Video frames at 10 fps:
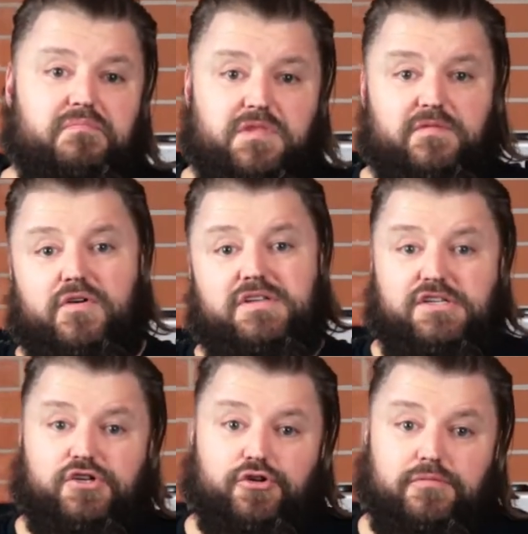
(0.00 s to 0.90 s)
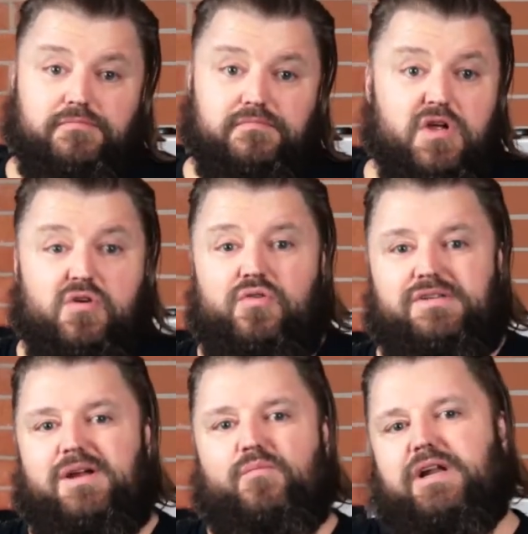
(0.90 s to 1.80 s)
The first is you, or
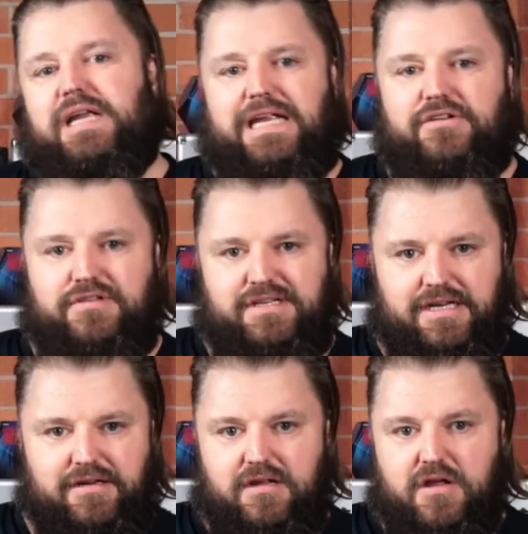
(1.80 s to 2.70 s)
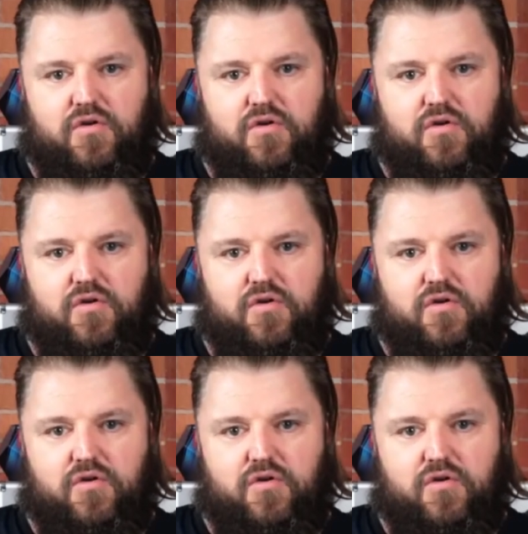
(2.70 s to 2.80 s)
someone interesting,